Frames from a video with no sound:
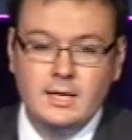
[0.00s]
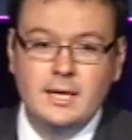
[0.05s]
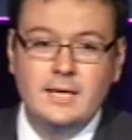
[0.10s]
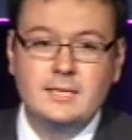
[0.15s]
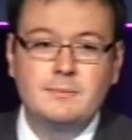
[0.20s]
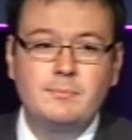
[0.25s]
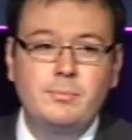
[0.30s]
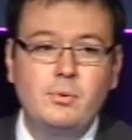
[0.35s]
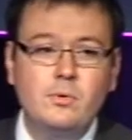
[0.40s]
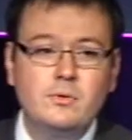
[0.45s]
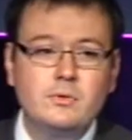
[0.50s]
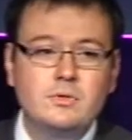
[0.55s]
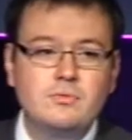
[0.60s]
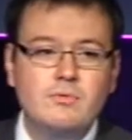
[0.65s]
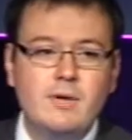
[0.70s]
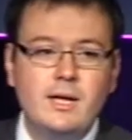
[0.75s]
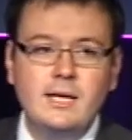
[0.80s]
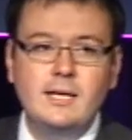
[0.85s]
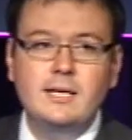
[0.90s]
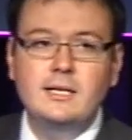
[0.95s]
It's important to
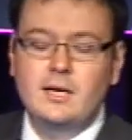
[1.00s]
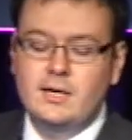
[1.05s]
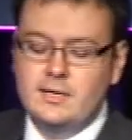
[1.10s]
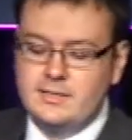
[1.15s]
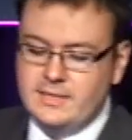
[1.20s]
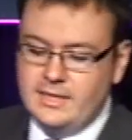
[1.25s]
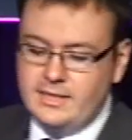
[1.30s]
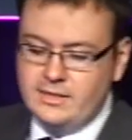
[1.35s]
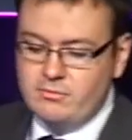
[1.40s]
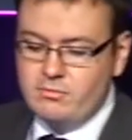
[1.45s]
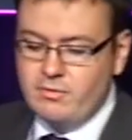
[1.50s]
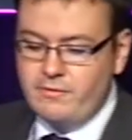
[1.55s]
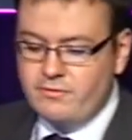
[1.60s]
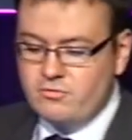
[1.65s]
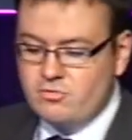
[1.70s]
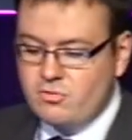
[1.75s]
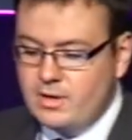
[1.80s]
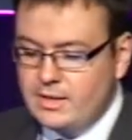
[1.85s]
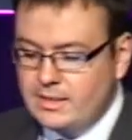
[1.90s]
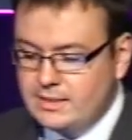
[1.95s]
recognise that there are a
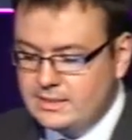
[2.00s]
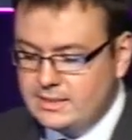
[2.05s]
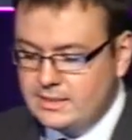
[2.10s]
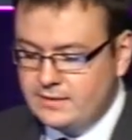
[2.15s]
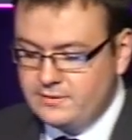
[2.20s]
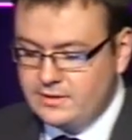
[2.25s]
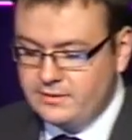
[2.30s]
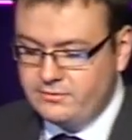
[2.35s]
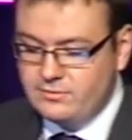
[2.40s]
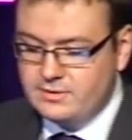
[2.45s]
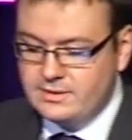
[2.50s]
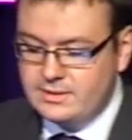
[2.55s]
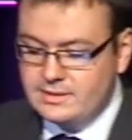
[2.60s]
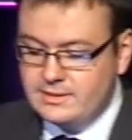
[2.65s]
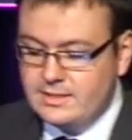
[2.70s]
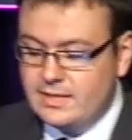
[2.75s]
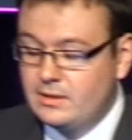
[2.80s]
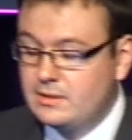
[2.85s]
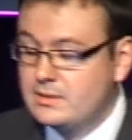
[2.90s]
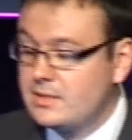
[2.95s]
variety of different
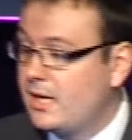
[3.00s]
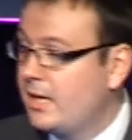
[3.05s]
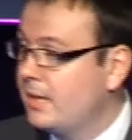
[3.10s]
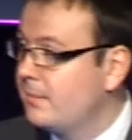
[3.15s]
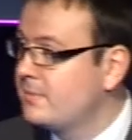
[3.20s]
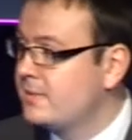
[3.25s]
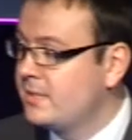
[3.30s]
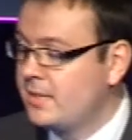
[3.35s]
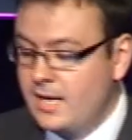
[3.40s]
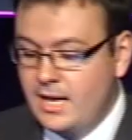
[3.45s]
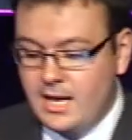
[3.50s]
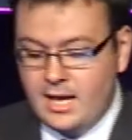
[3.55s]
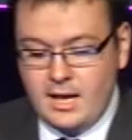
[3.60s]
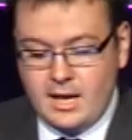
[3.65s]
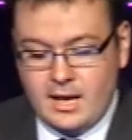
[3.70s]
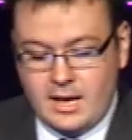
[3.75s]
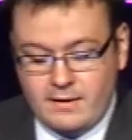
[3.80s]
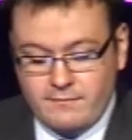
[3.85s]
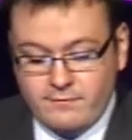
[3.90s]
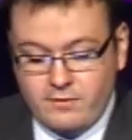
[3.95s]
cell types
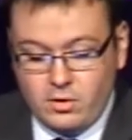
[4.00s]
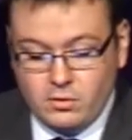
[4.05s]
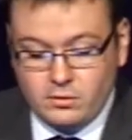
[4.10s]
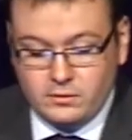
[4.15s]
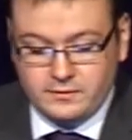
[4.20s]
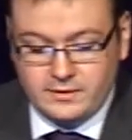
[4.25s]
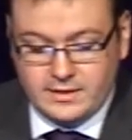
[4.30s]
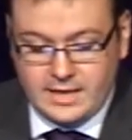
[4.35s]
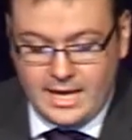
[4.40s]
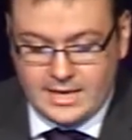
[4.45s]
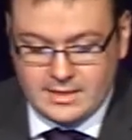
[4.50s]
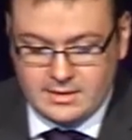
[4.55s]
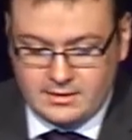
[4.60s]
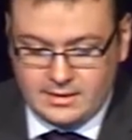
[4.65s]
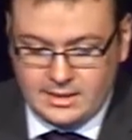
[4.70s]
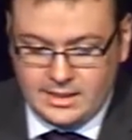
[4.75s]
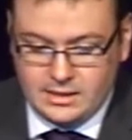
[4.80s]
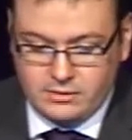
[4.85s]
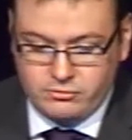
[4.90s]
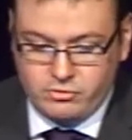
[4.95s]
involved in
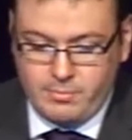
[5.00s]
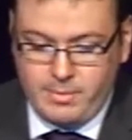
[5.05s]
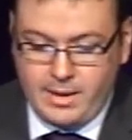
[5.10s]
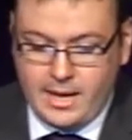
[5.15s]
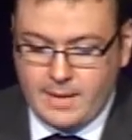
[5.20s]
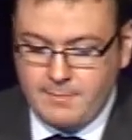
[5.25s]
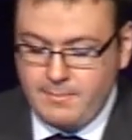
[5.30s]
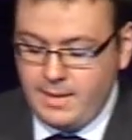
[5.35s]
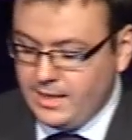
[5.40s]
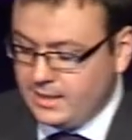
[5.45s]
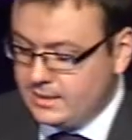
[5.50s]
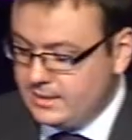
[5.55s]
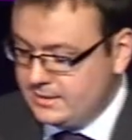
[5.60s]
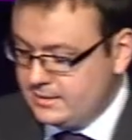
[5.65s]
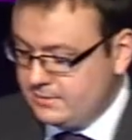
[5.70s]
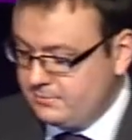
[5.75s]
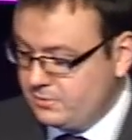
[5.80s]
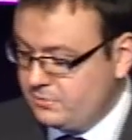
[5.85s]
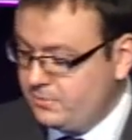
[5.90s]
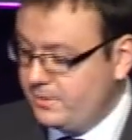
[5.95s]
endothelial repair
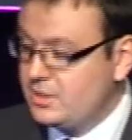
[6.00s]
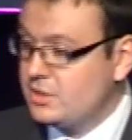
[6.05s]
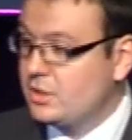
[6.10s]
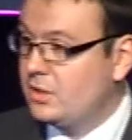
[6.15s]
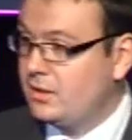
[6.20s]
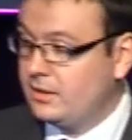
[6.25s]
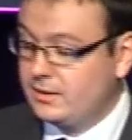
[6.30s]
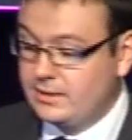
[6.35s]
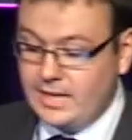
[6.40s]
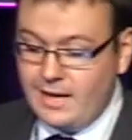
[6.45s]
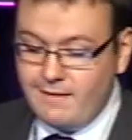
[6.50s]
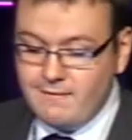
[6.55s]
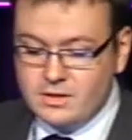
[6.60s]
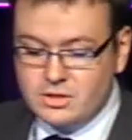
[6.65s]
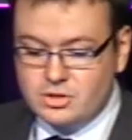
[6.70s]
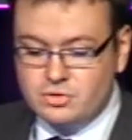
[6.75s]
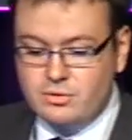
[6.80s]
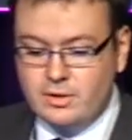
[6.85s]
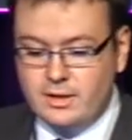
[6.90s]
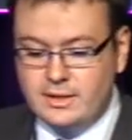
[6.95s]
mechanisms, which are
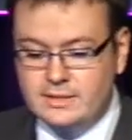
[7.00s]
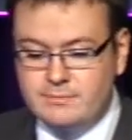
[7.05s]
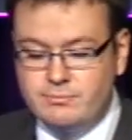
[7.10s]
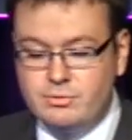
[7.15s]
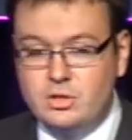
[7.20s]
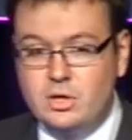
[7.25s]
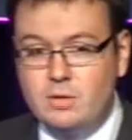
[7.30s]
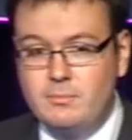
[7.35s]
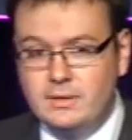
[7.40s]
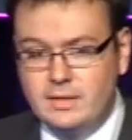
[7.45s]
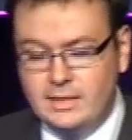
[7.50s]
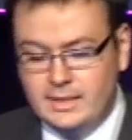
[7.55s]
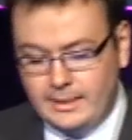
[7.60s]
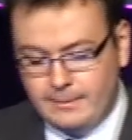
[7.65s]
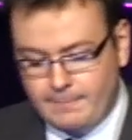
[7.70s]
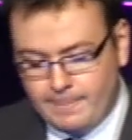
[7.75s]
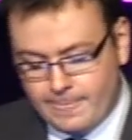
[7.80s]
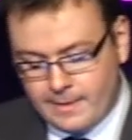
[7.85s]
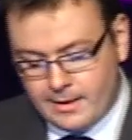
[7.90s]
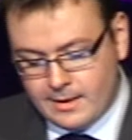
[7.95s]
characterised
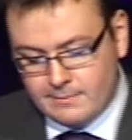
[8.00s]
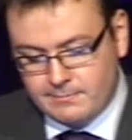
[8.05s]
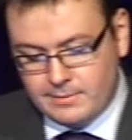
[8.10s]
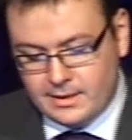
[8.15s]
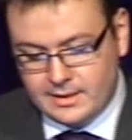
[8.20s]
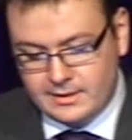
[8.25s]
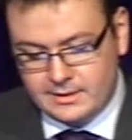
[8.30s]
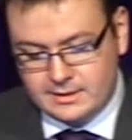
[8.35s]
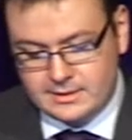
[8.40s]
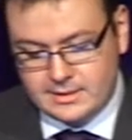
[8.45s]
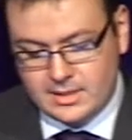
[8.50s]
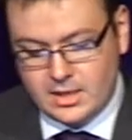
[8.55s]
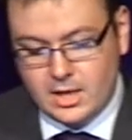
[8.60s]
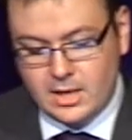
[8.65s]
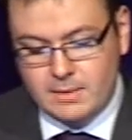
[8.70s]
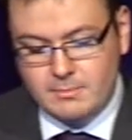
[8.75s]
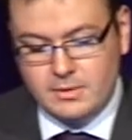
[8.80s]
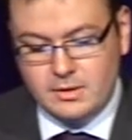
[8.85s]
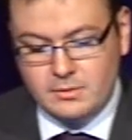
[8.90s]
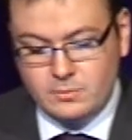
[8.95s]
predominantly by the
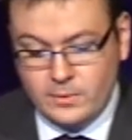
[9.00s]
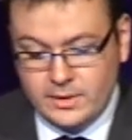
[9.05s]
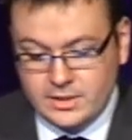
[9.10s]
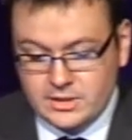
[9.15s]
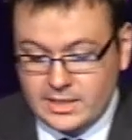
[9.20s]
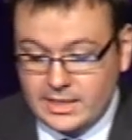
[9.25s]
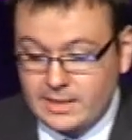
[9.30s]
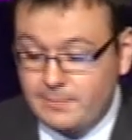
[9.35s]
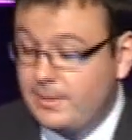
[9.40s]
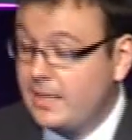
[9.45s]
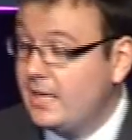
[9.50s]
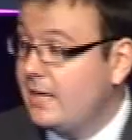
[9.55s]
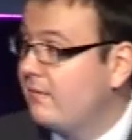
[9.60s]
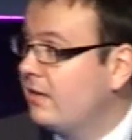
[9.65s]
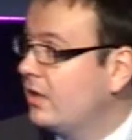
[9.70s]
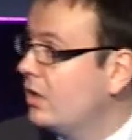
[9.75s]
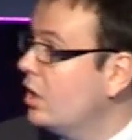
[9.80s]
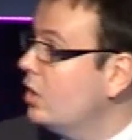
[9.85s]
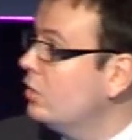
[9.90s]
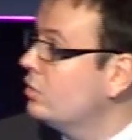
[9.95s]
time at which they appear
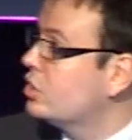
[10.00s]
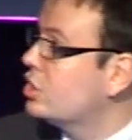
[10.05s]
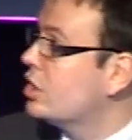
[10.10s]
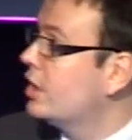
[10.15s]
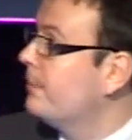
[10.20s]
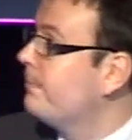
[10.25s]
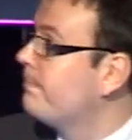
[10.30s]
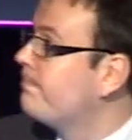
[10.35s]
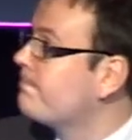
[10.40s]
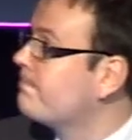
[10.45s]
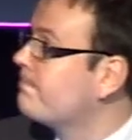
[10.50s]
in culture.